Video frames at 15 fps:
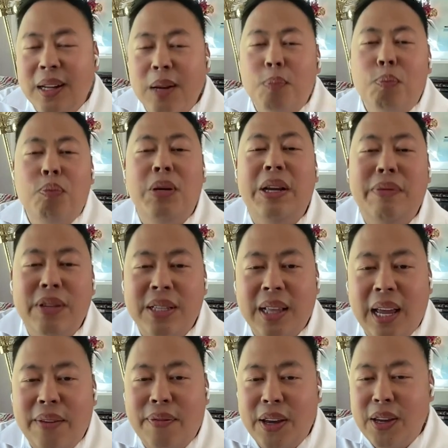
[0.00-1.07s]
in, in a
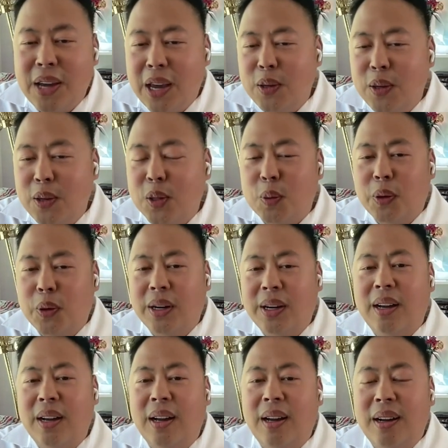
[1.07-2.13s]
previous life, I, I used to
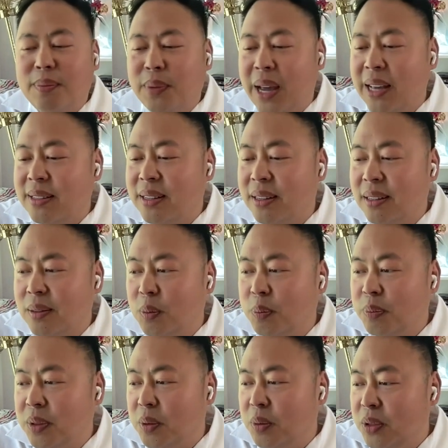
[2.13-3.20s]
work um, as
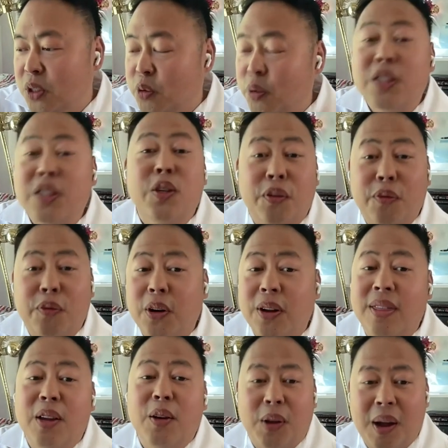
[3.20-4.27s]
a dresser
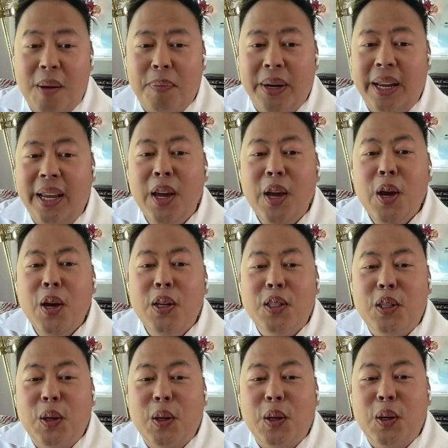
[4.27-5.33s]
for a theater company.
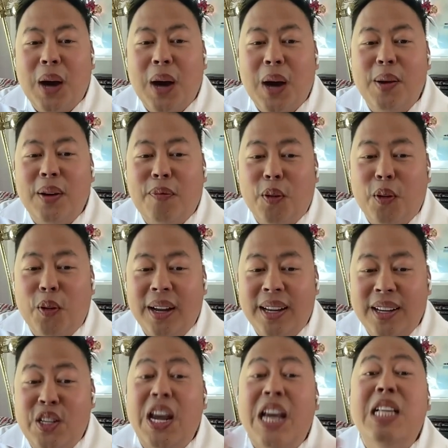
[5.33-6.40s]
So I for
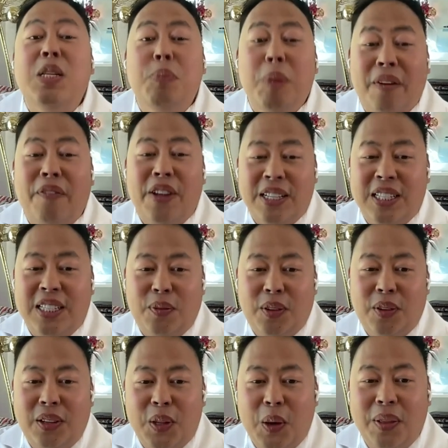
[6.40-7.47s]
a Shakespeare
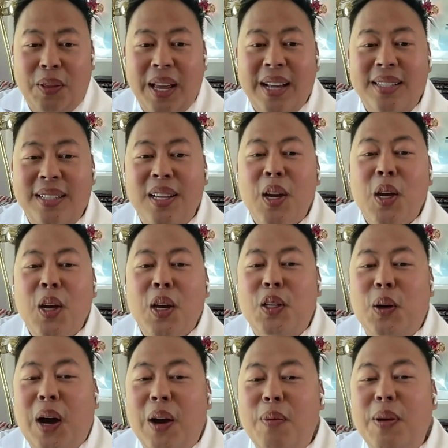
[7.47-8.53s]
festival, no less.
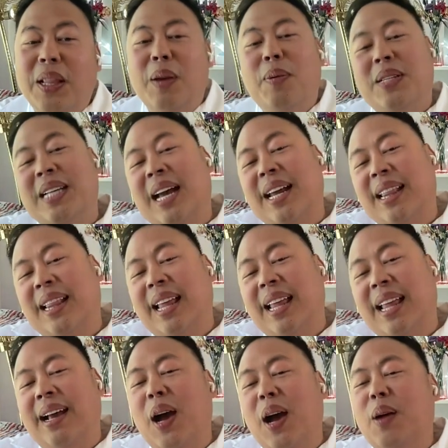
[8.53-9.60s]
So I really was kind of
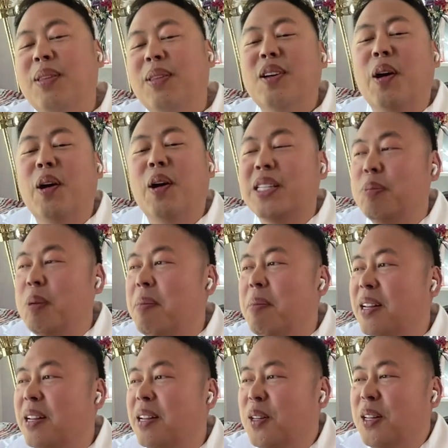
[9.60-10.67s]
like, oh, this harkens me back
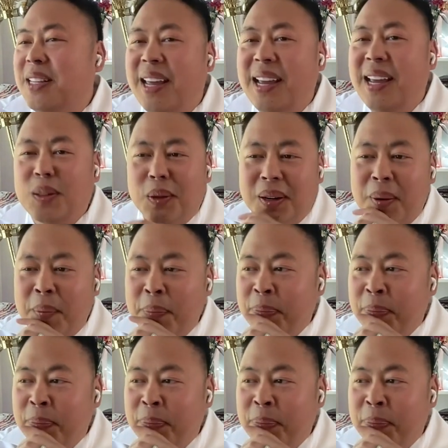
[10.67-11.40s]
to the days where